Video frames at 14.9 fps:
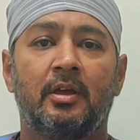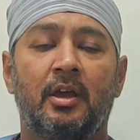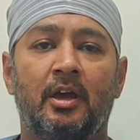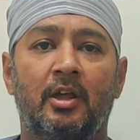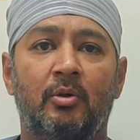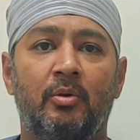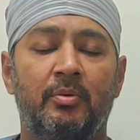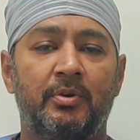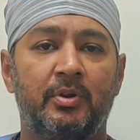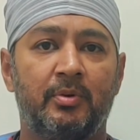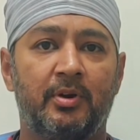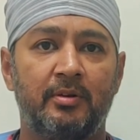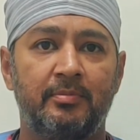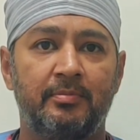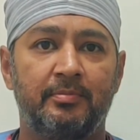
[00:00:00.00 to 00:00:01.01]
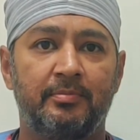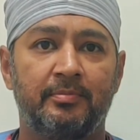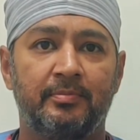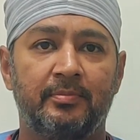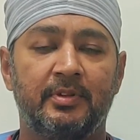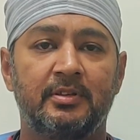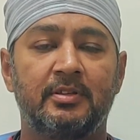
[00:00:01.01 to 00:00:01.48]
Hello everyone,
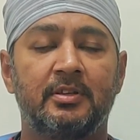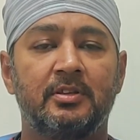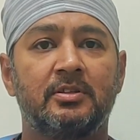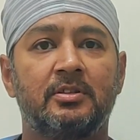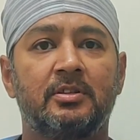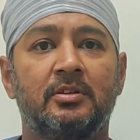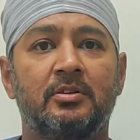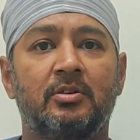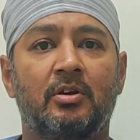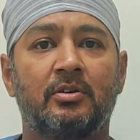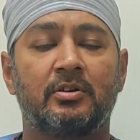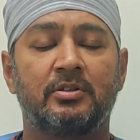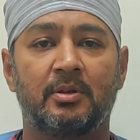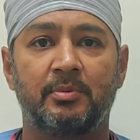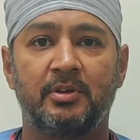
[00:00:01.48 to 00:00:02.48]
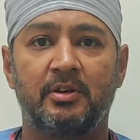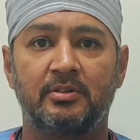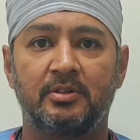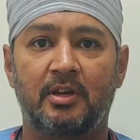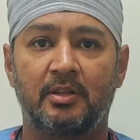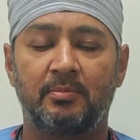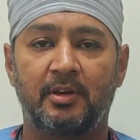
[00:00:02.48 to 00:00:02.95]
this is Dr. Sameer
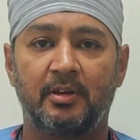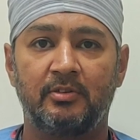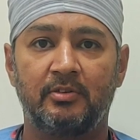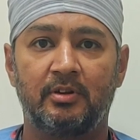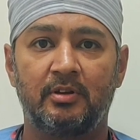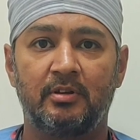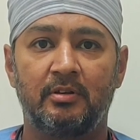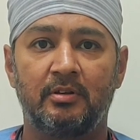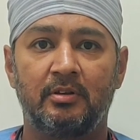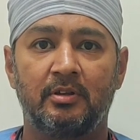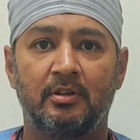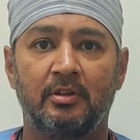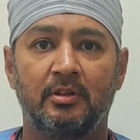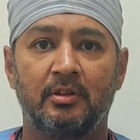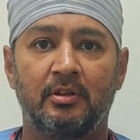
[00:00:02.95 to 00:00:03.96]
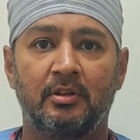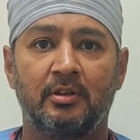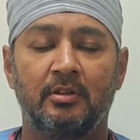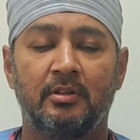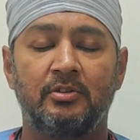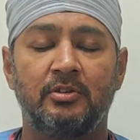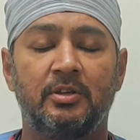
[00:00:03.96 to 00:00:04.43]
Azad Mahendra,
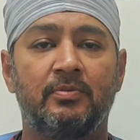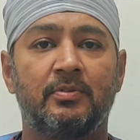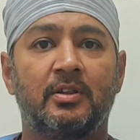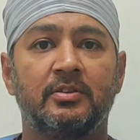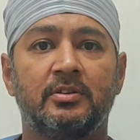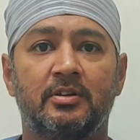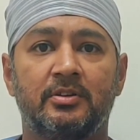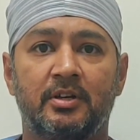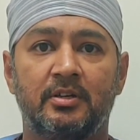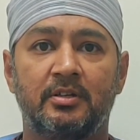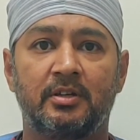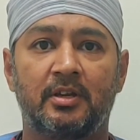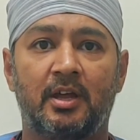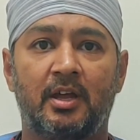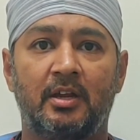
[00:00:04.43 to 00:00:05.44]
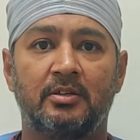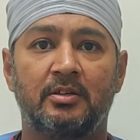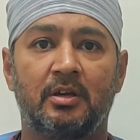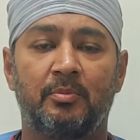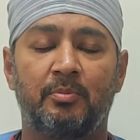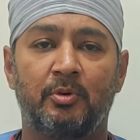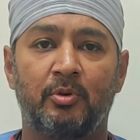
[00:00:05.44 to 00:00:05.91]
Chief Consultant at
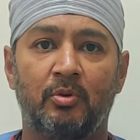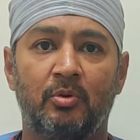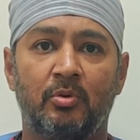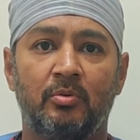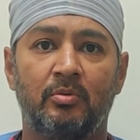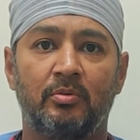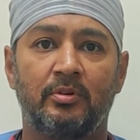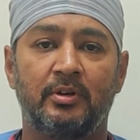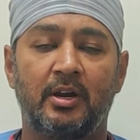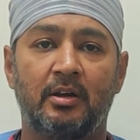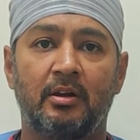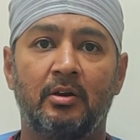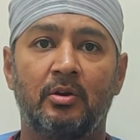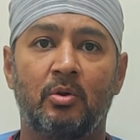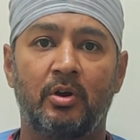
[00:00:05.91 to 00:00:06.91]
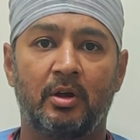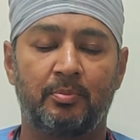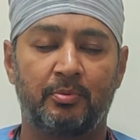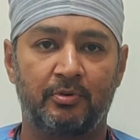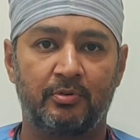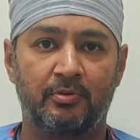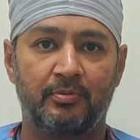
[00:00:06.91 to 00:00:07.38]
Apollo Dental
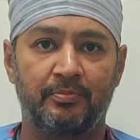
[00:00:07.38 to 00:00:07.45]
Kondapur.